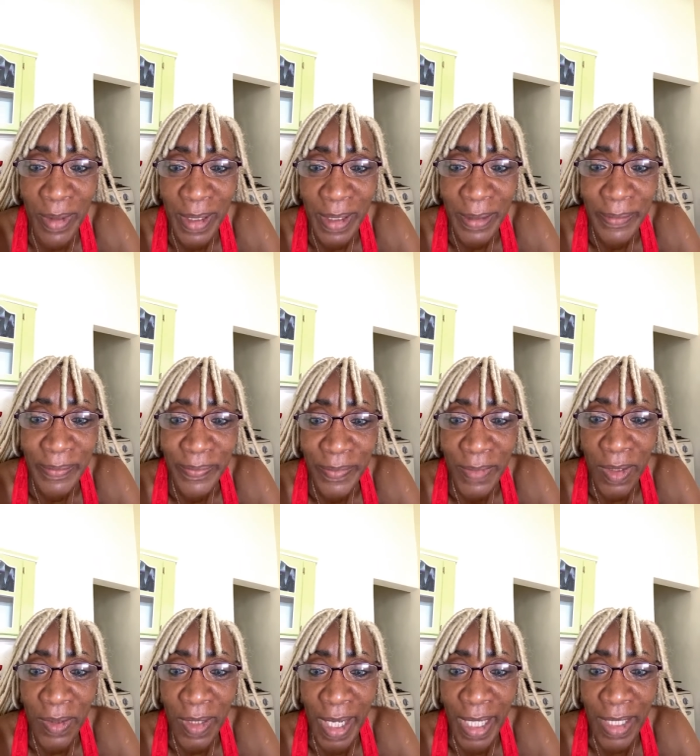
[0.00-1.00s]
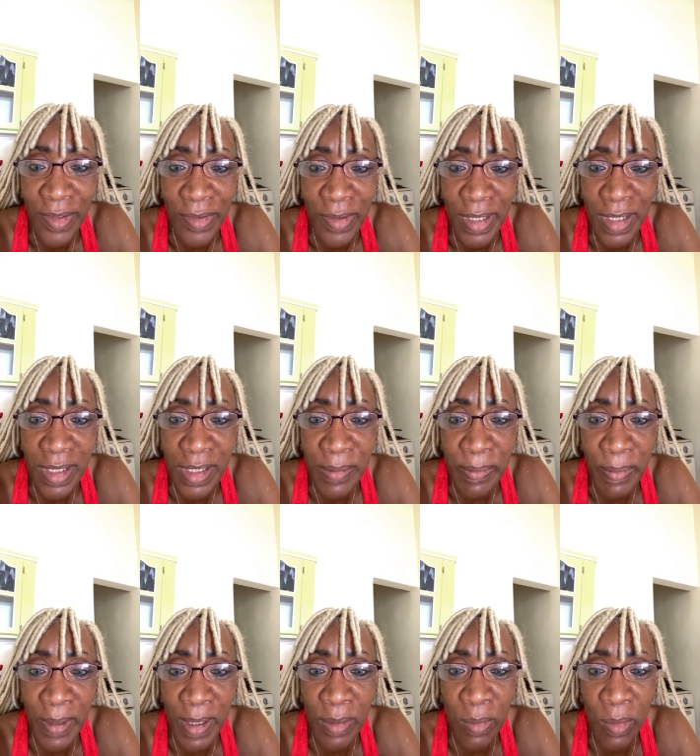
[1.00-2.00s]
and then some of
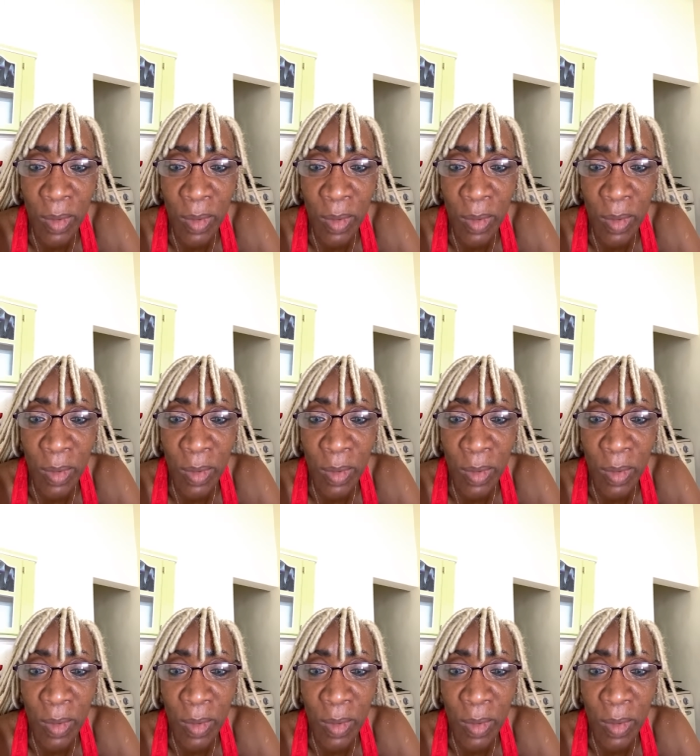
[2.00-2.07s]
the